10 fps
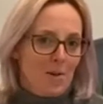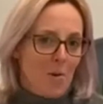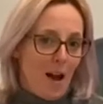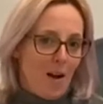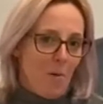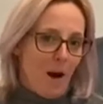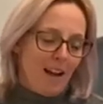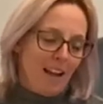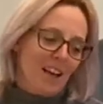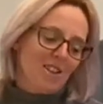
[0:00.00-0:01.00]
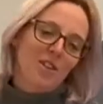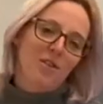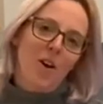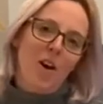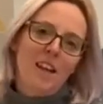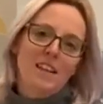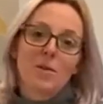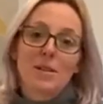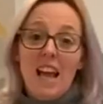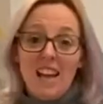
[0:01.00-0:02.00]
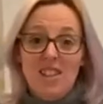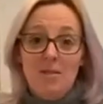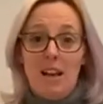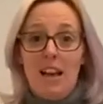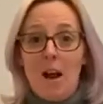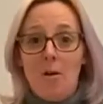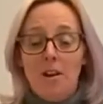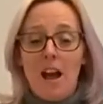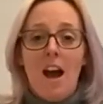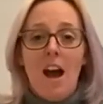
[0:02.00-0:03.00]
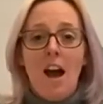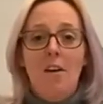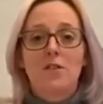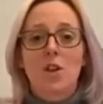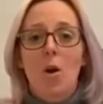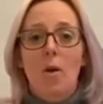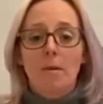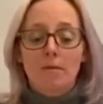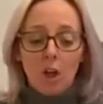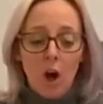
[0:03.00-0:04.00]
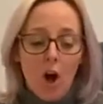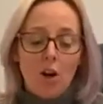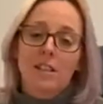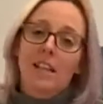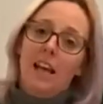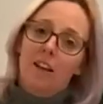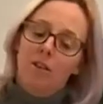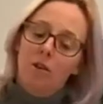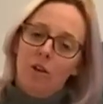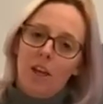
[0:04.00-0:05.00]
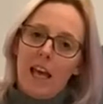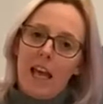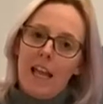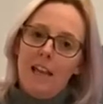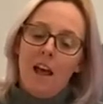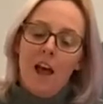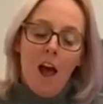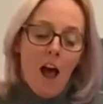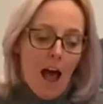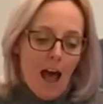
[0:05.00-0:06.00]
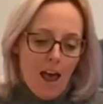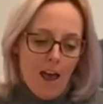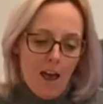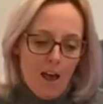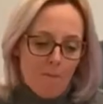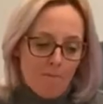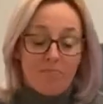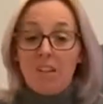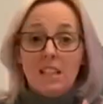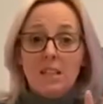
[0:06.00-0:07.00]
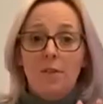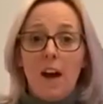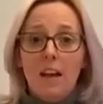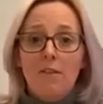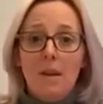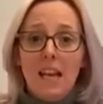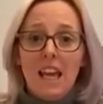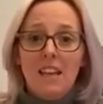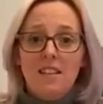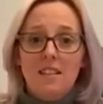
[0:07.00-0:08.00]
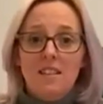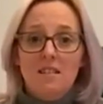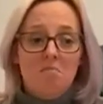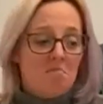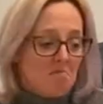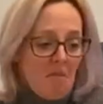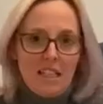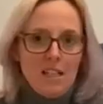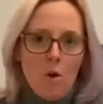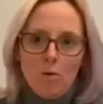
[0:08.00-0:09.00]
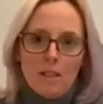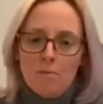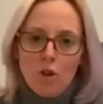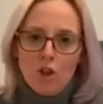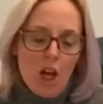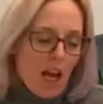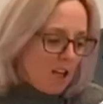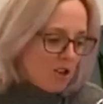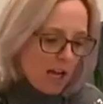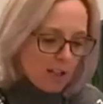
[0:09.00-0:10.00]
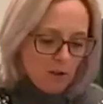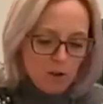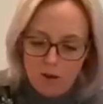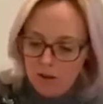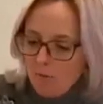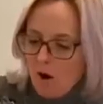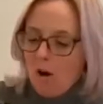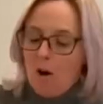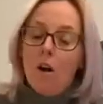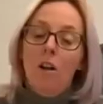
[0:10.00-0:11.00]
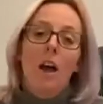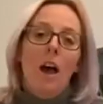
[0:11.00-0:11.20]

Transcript: quite a while actually for this, so it's actually been an hour and a half. So I've been recording it and looking. I did 5 minutes. I didn't notice much change. I had a look at them all.